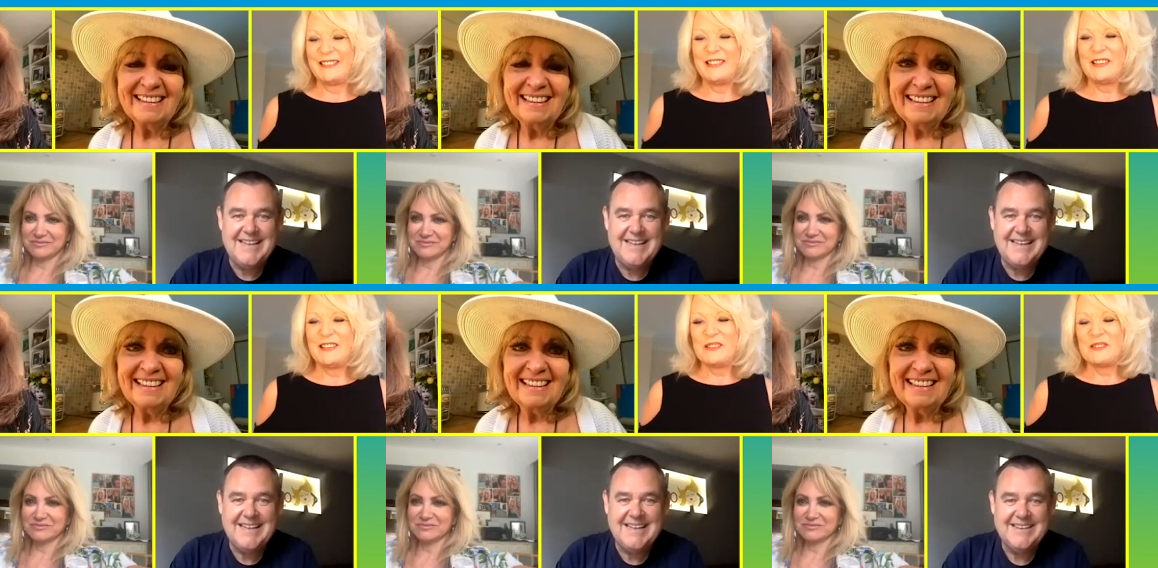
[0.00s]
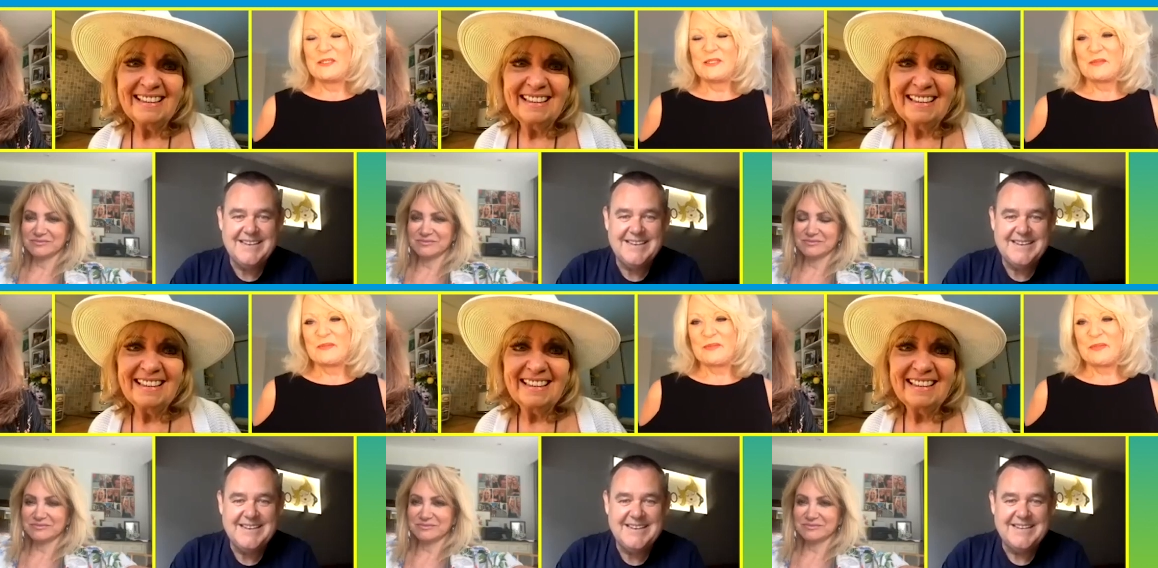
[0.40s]
Speaker 1: so
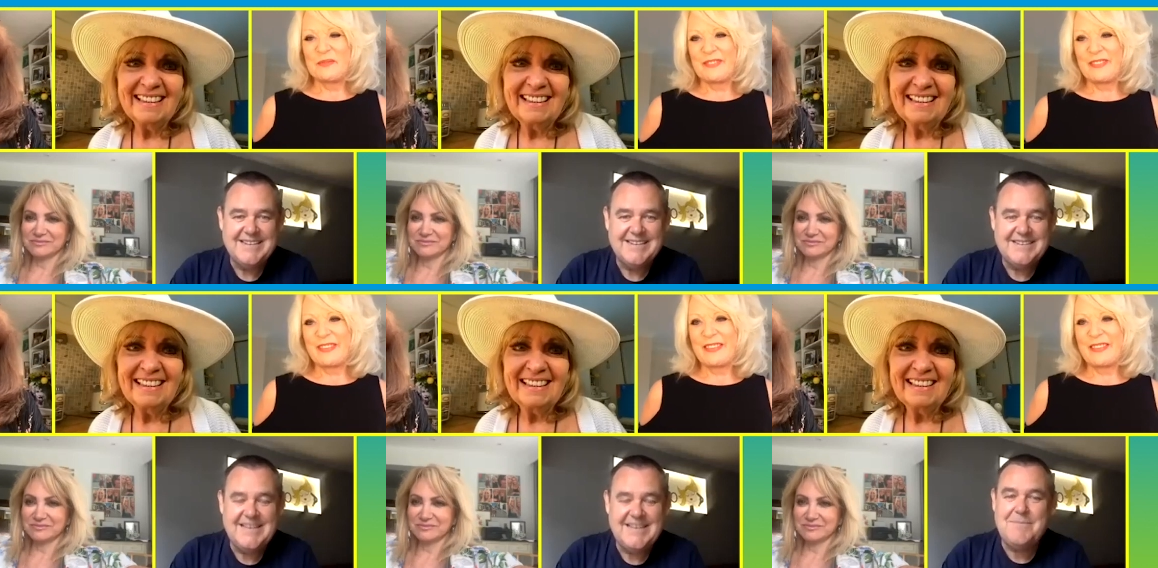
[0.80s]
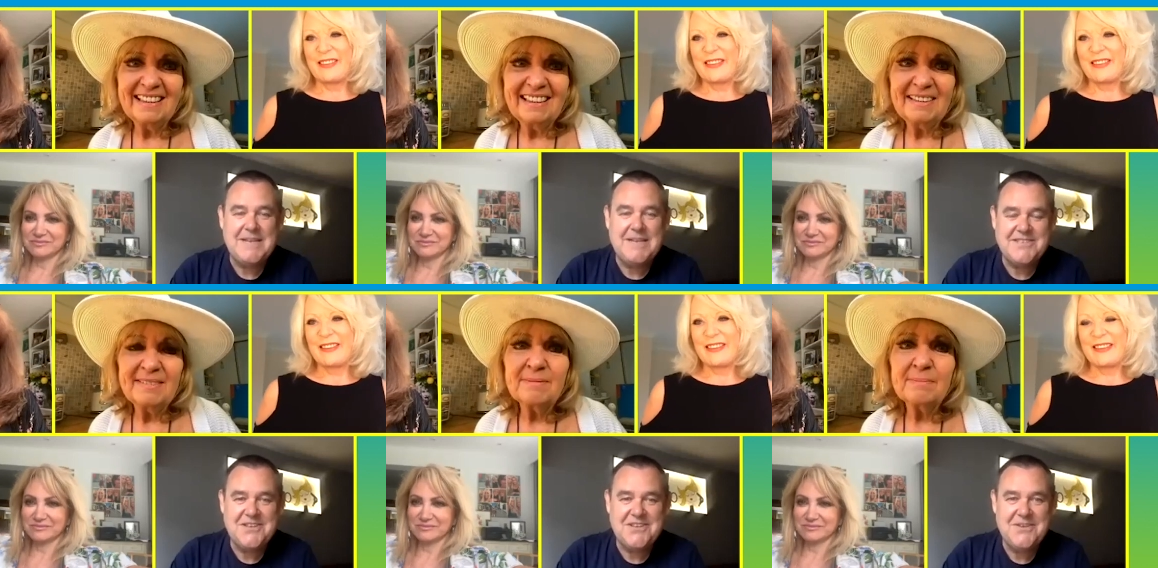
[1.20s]
much. Yeah,
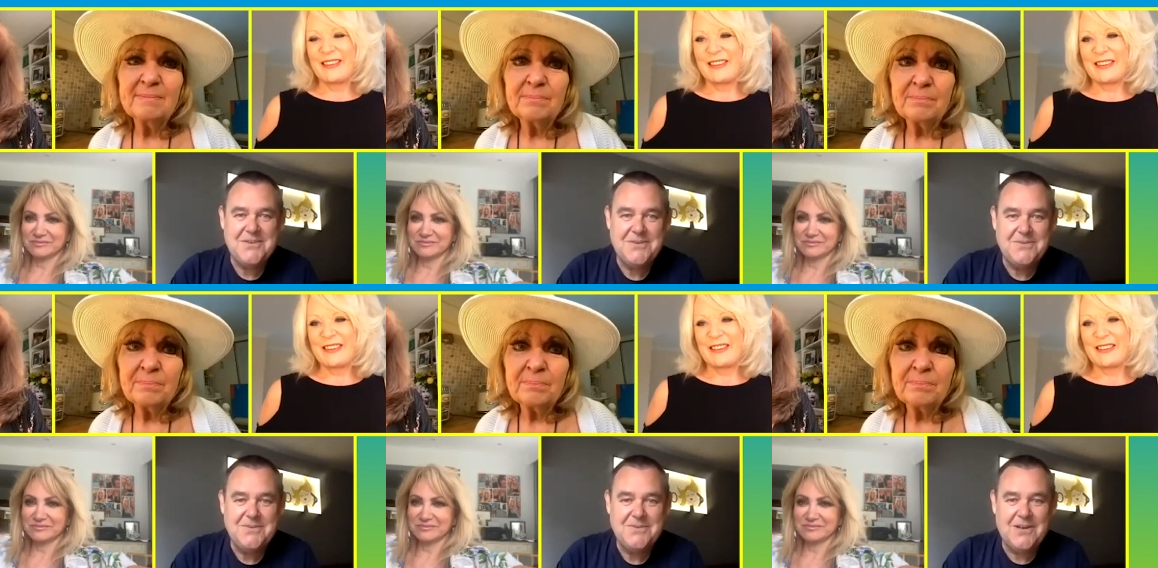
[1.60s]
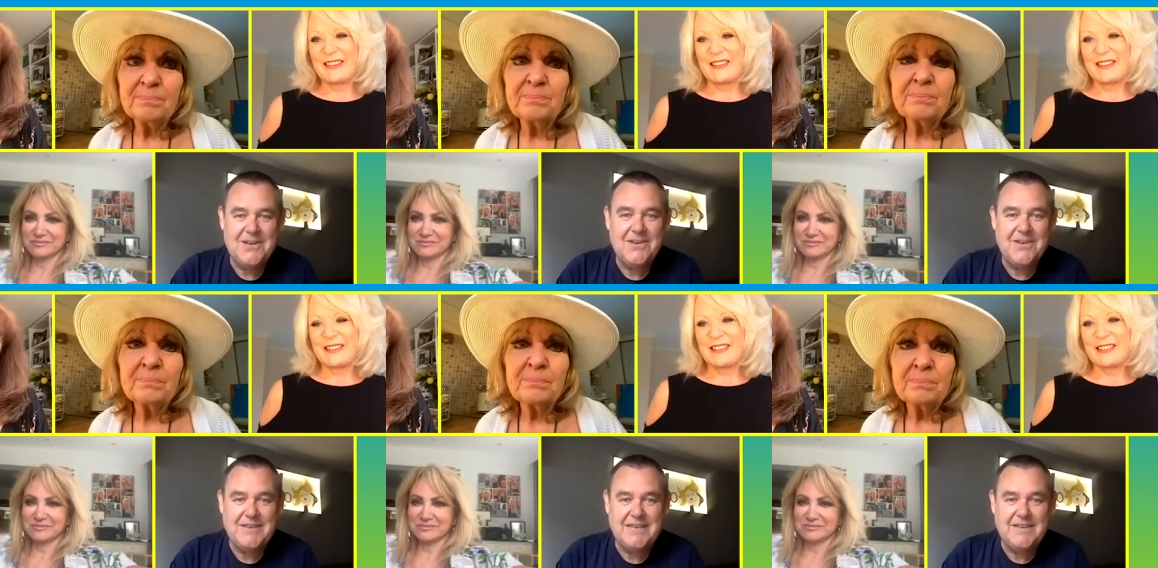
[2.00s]
me too. What
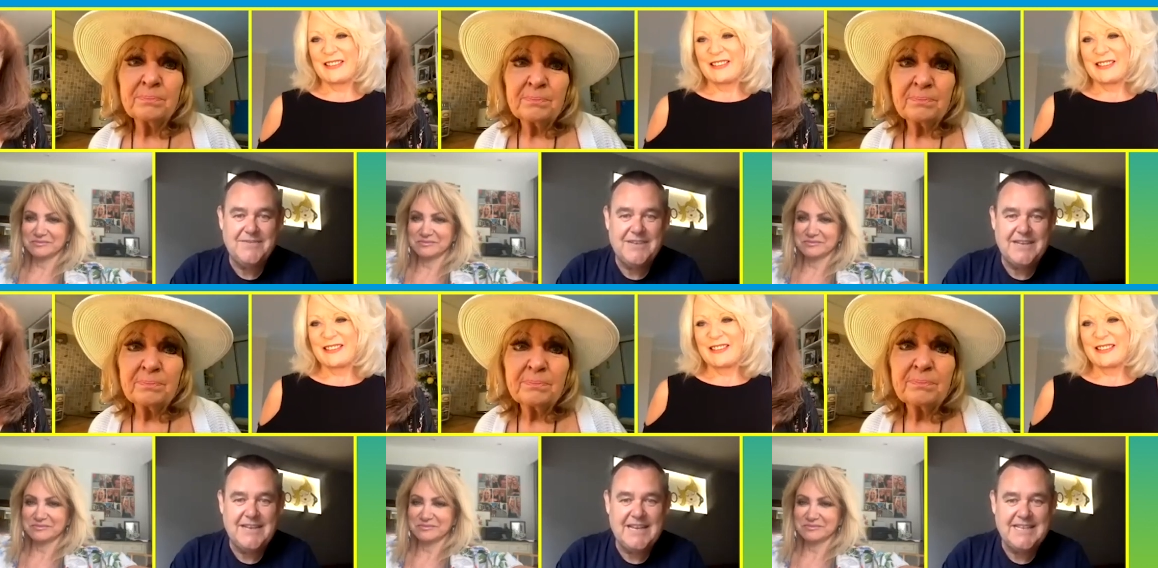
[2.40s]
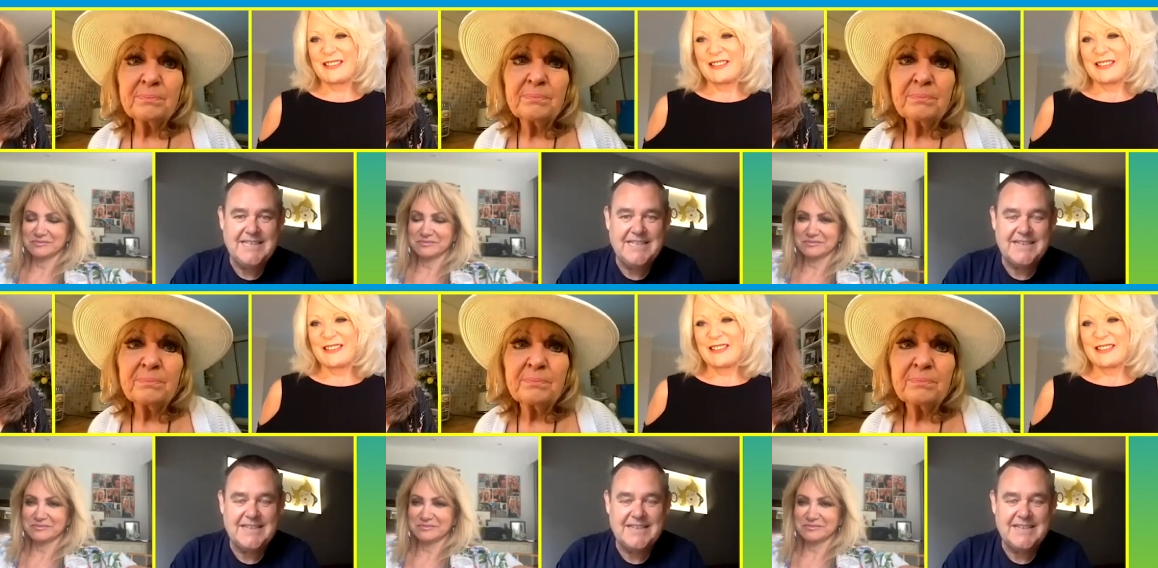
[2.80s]
a lovely, mm. lovely lady.